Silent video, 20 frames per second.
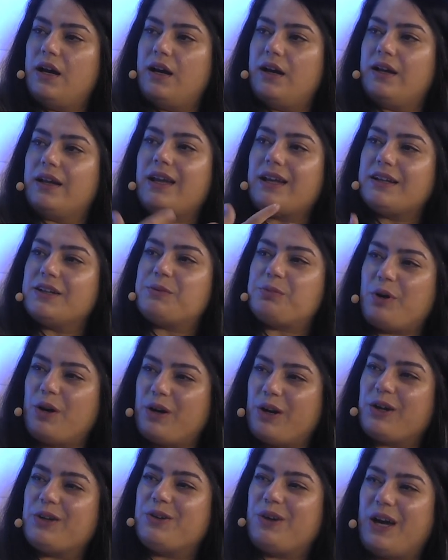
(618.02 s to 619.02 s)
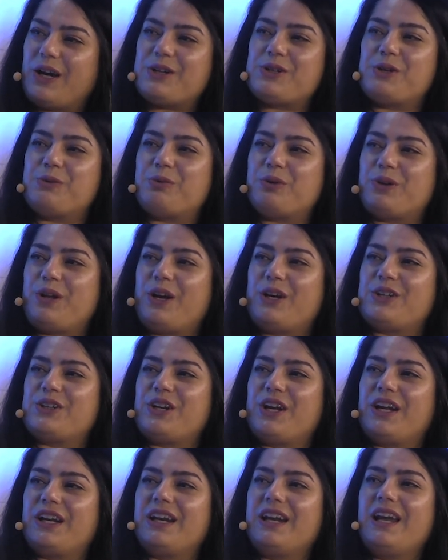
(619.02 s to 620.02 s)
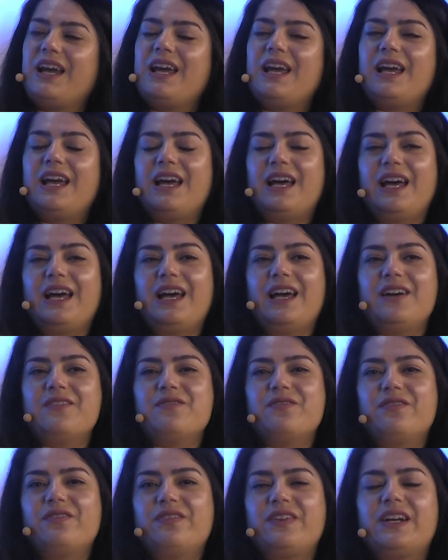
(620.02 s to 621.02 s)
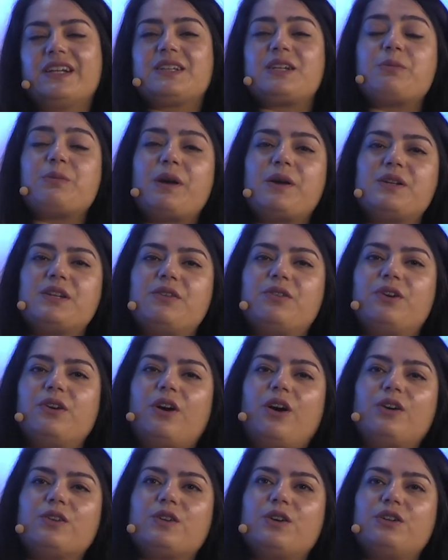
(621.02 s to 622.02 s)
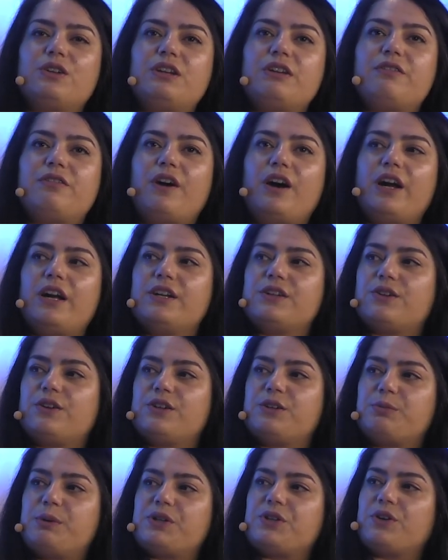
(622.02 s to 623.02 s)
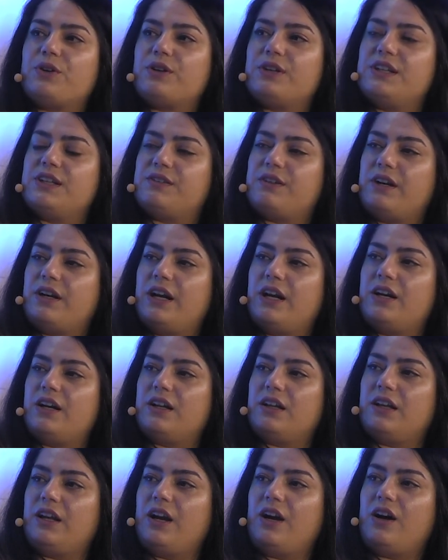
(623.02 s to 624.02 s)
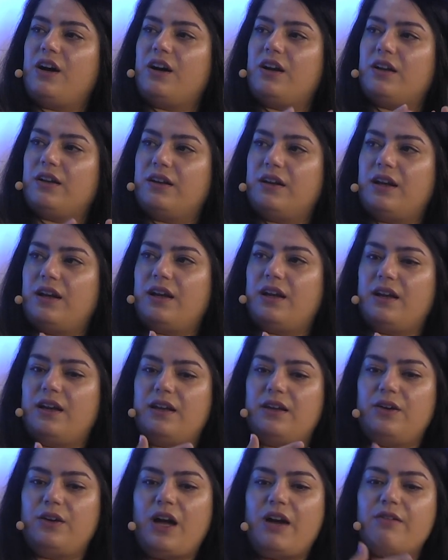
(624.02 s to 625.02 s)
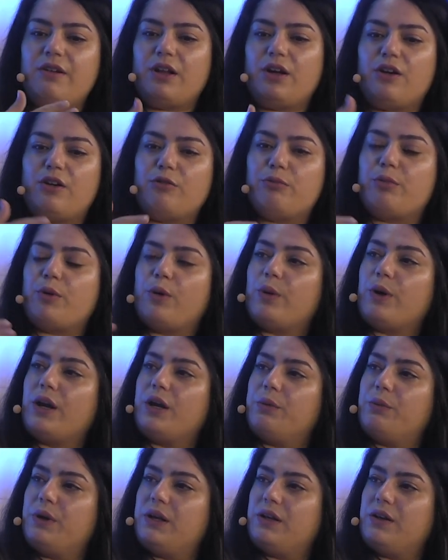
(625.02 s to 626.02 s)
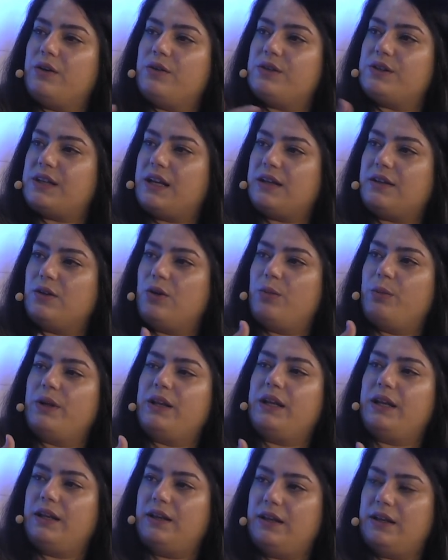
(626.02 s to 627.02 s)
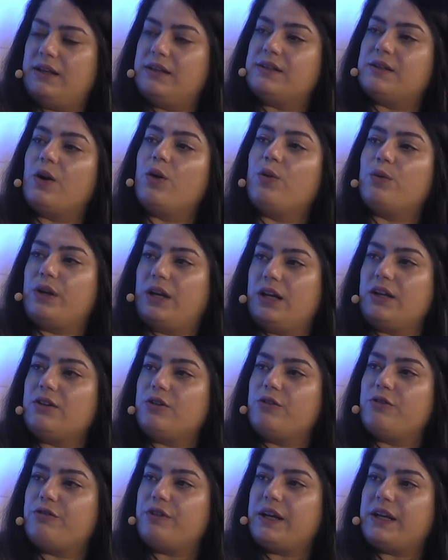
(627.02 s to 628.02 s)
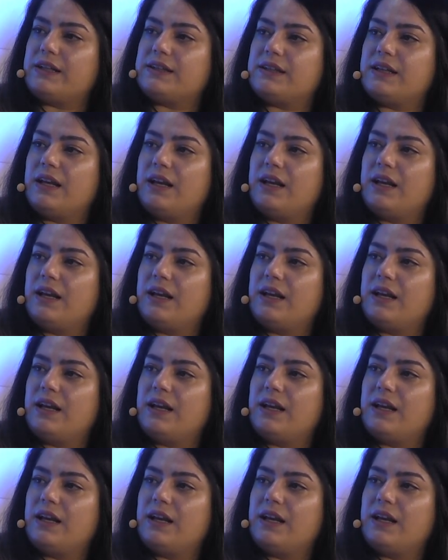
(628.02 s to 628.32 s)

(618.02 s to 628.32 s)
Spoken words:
get this product to actually production. Because sometimes if you also define sort of specialties very early on, you have a lot of broken windows that nobody is owning to fix.